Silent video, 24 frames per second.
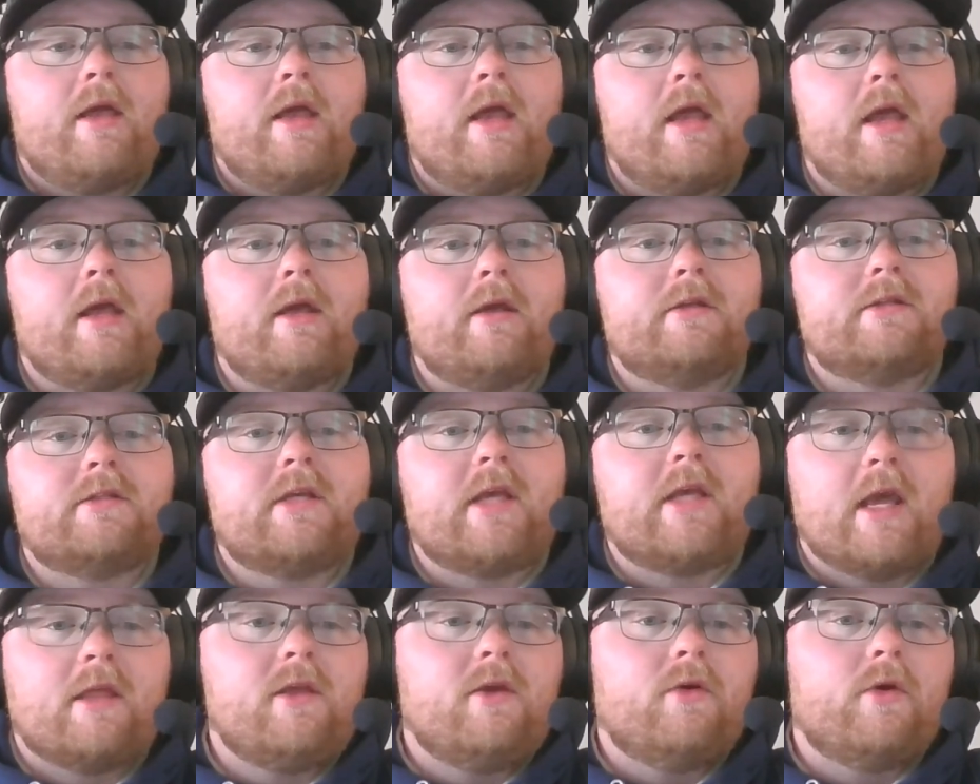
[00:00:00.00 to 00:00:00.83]
is
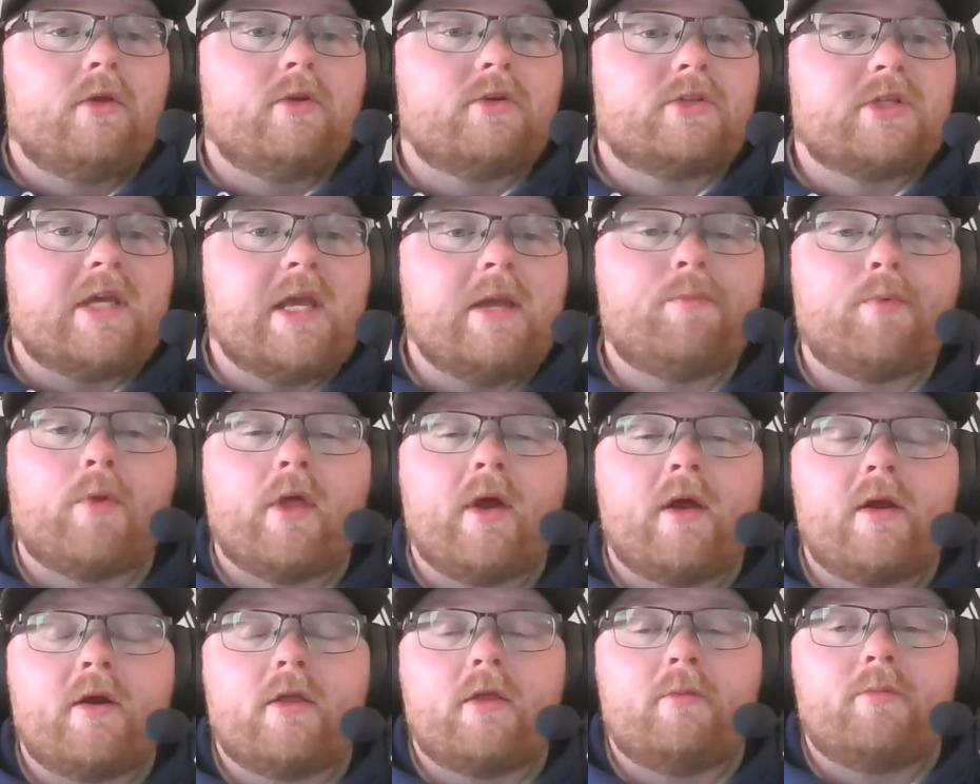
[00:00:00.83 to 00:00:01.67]
can the Oilers keep
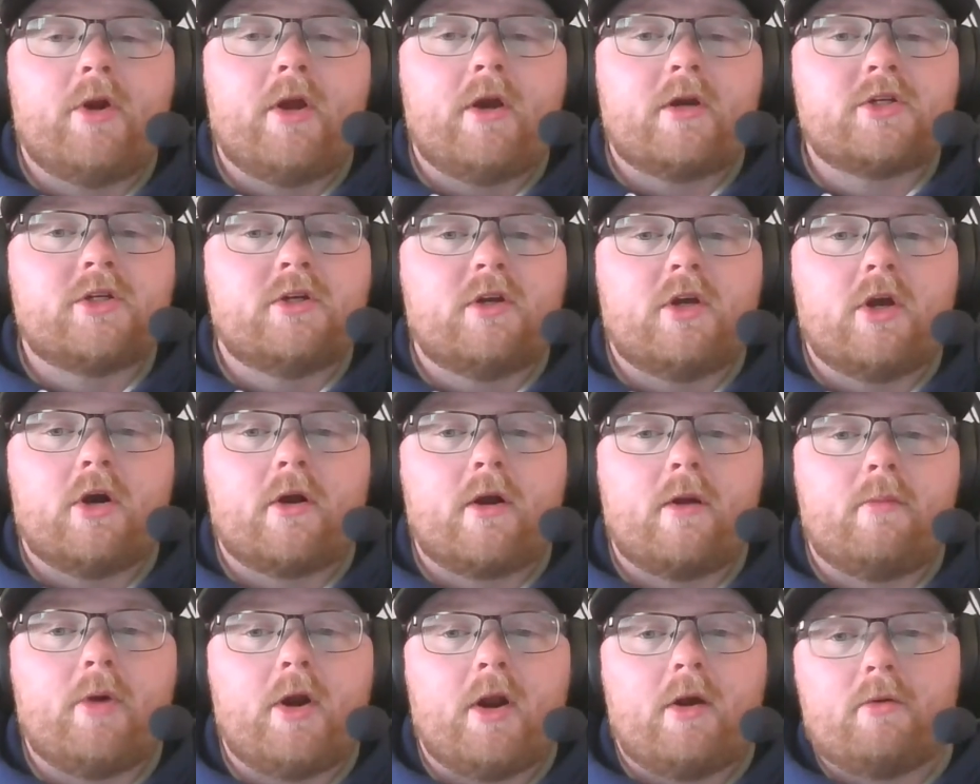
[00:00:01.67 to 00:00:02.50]
relying on the production of
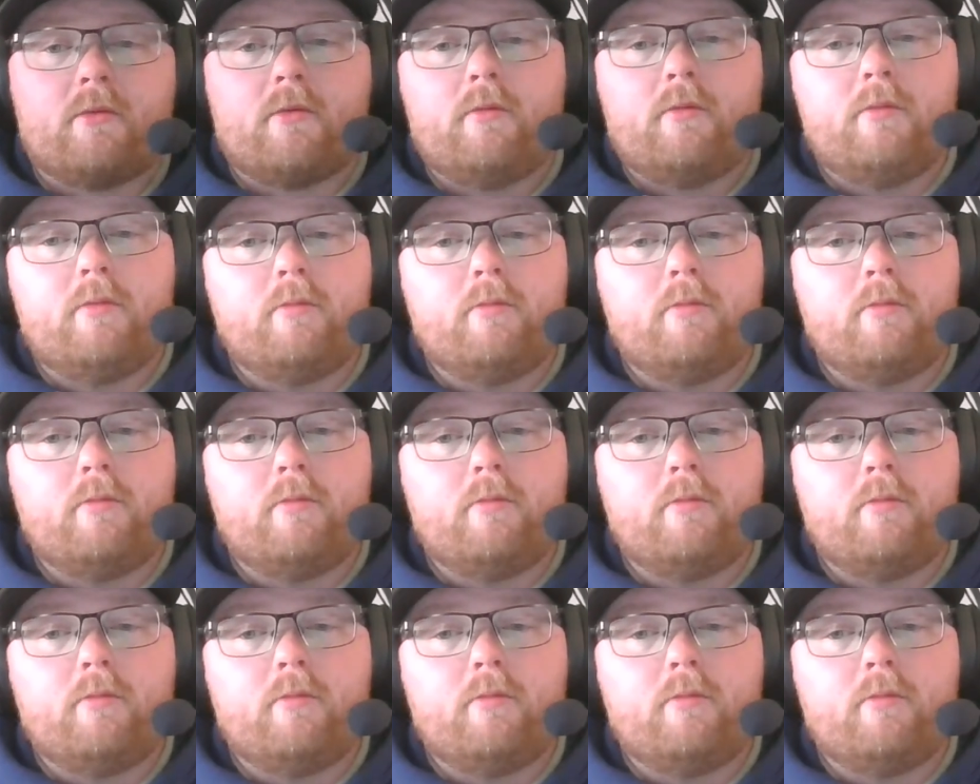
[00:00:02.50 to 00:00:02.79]
Connor Brown?